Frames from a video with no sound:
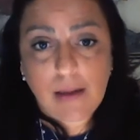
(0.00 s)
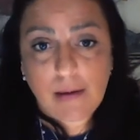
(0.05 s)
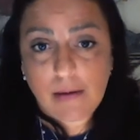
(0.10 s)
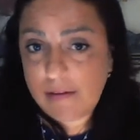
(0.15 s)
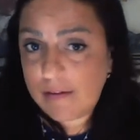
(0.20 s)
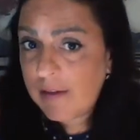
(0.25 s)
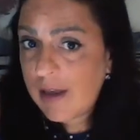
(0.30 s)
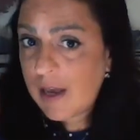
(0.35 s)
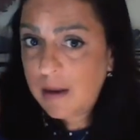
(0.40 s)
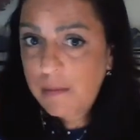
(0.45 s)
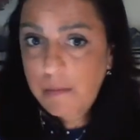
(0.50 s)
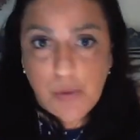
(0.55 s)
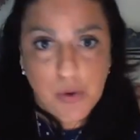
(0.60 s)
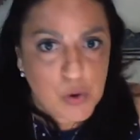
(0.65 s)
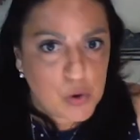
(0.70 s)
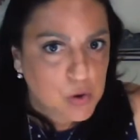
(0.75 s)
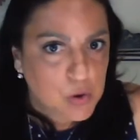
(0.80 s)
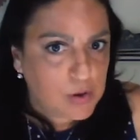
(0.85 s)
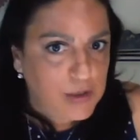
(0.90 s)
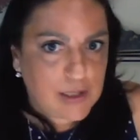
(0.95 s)
the same
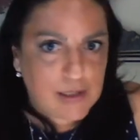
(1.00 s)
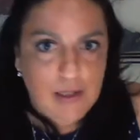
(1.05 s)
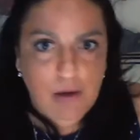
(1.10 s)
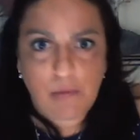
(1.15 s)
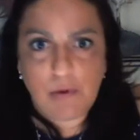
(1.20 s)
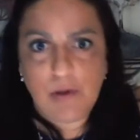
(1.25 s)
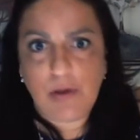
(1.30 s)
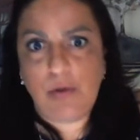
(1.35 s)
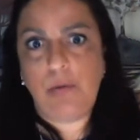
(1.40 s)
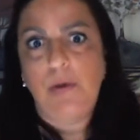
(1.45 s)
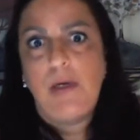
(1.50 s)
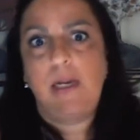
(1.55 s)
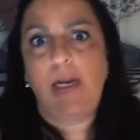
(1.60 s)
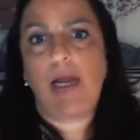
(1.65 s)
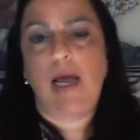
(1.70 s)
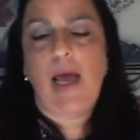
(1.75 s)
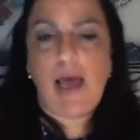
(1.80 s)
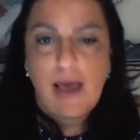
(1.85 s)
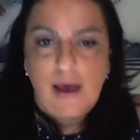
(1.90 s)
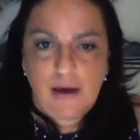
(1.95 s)
book that they want to
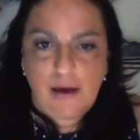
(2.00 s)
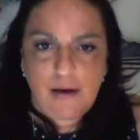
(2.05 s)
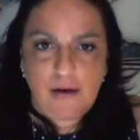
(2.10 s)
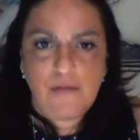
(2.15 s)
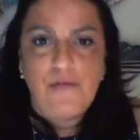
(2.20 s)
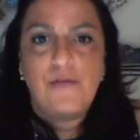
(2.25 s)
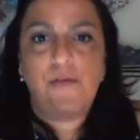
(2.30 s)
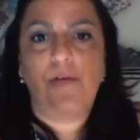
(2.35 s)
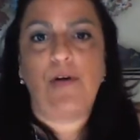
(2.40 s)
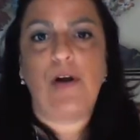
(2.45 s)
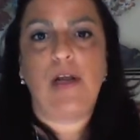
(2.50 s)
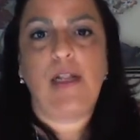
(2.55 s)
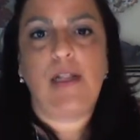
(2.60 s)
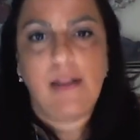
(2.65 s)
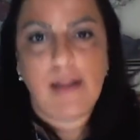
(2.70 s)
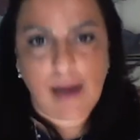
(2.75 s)
read every